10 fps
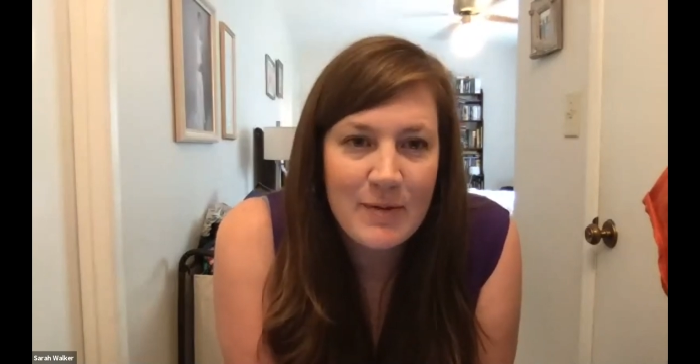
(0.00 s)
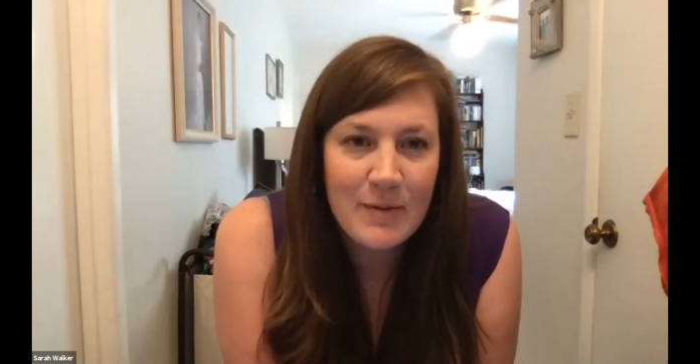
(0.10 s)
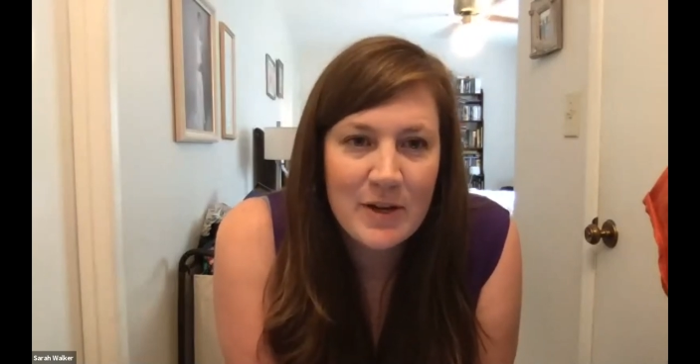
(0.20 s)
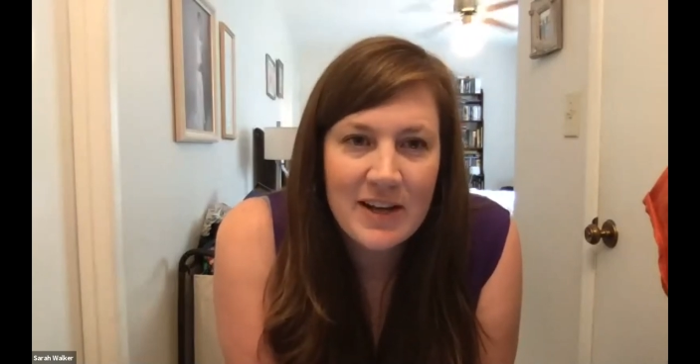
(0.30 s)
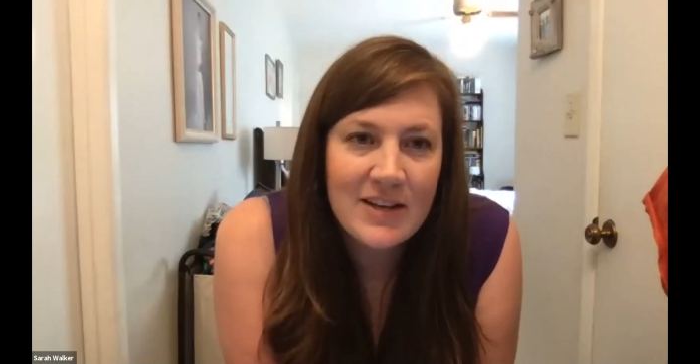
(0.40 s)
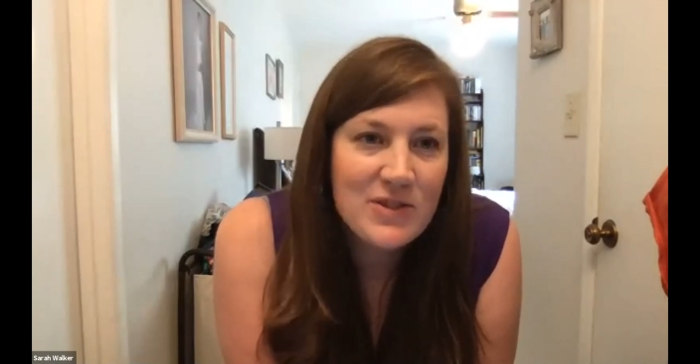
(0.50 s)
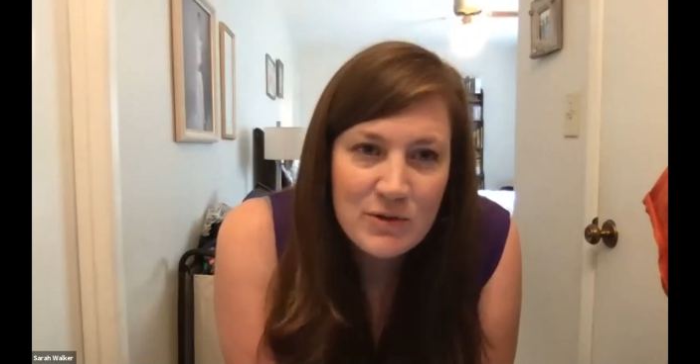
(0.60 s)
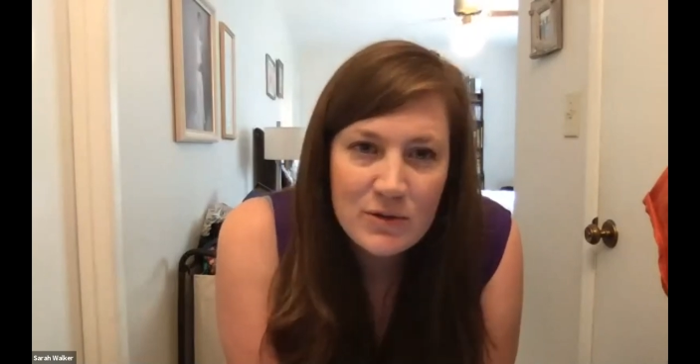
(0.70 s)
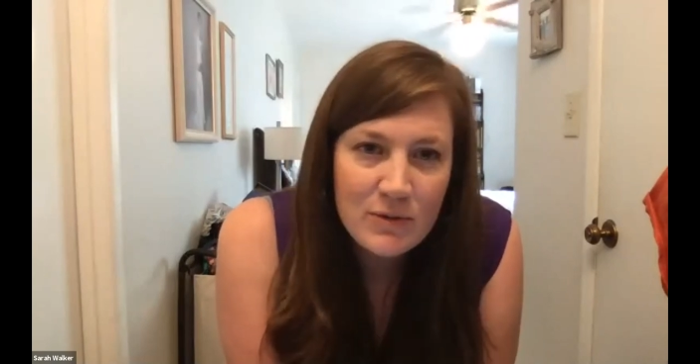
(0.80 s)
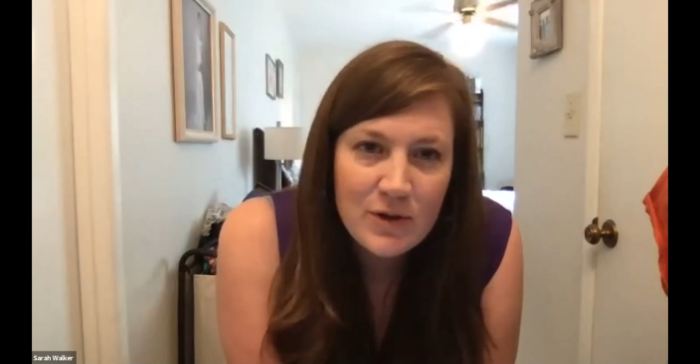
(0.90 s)
but as
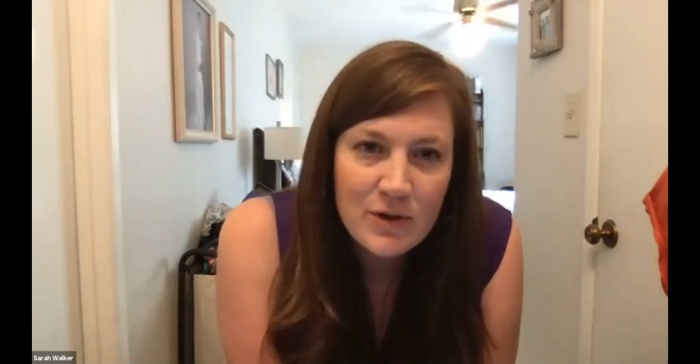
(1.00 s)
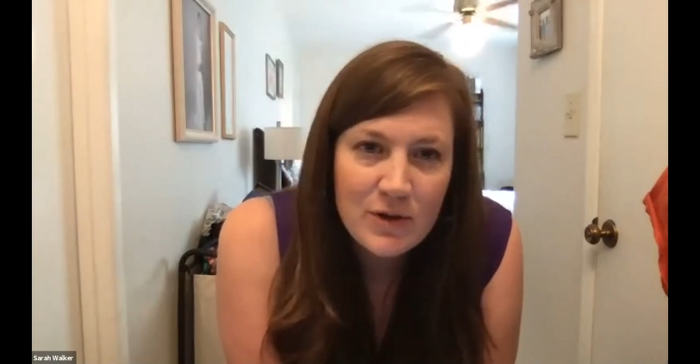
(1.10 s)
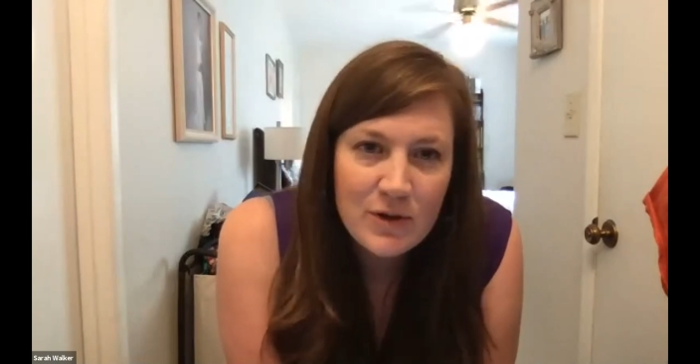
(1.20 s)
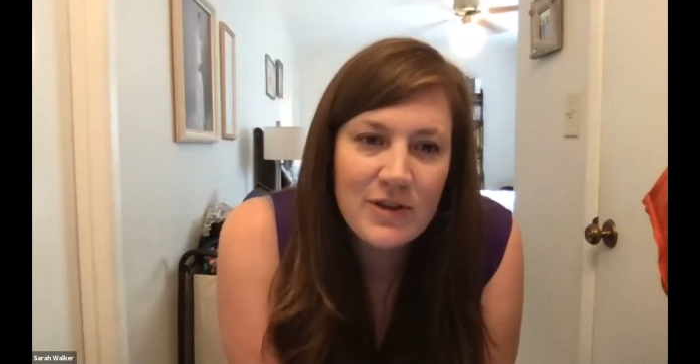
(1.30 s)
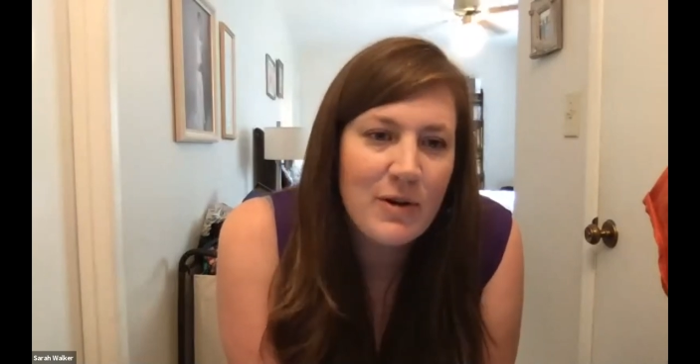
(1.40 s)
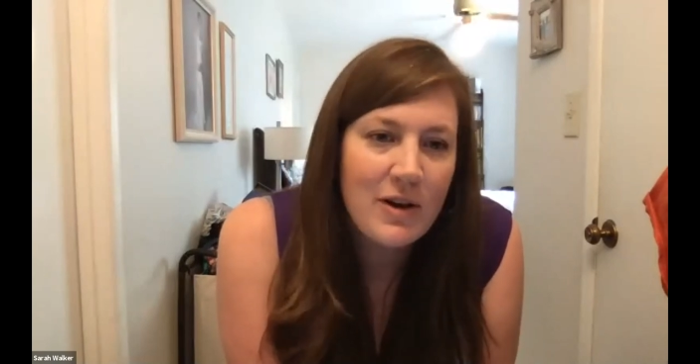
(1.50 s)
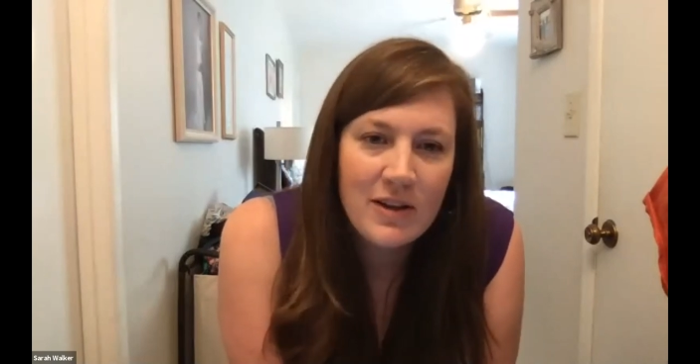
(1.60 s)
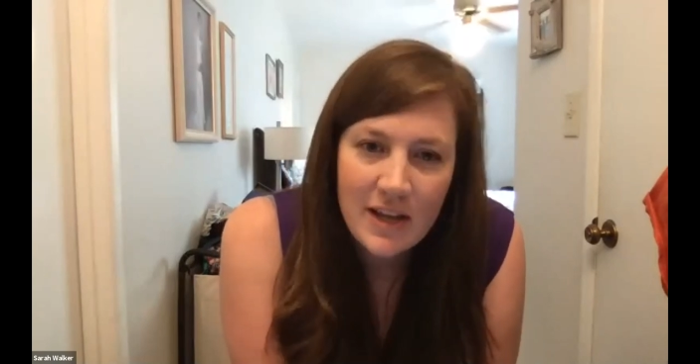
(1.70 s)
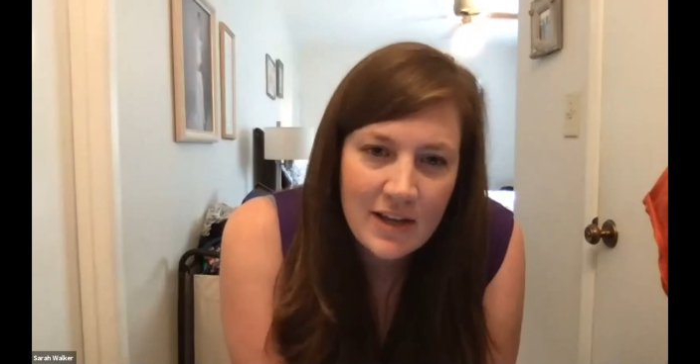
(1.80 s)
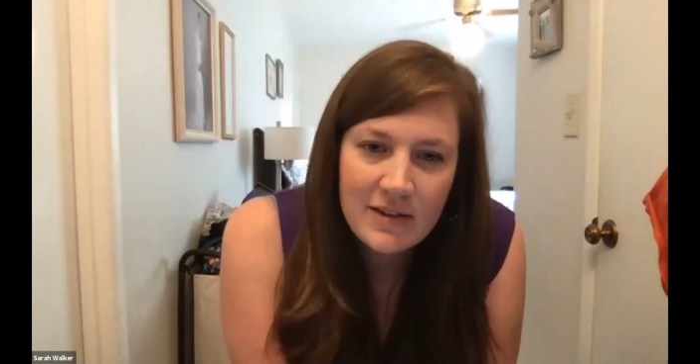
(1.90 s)
usual, you all,
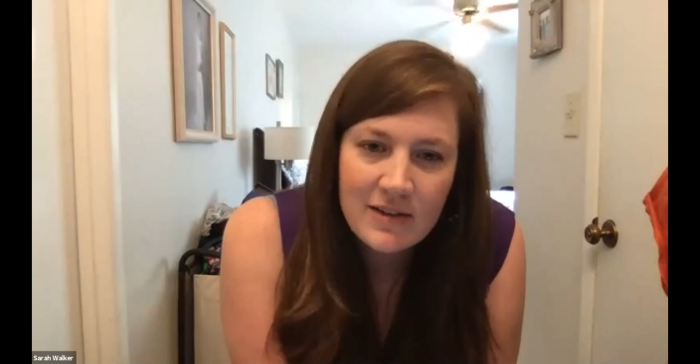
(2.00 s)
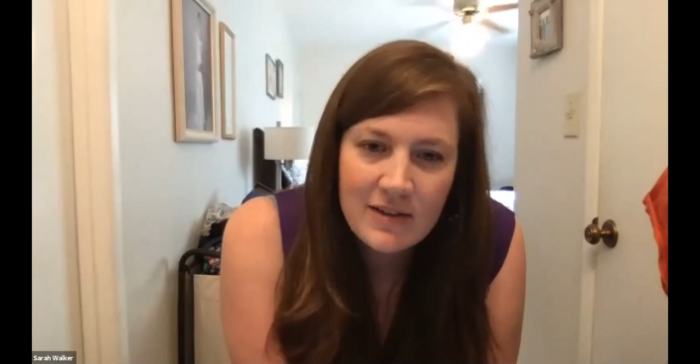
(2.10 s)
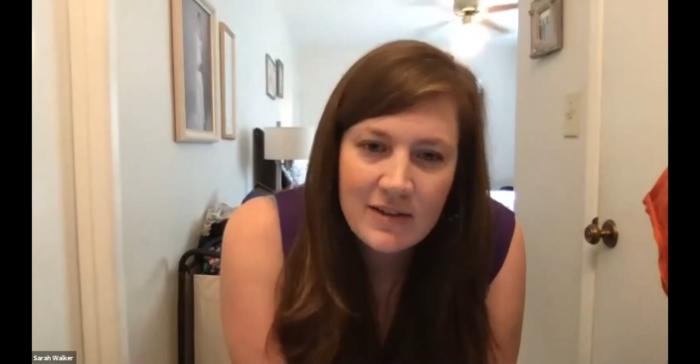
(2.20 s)
like,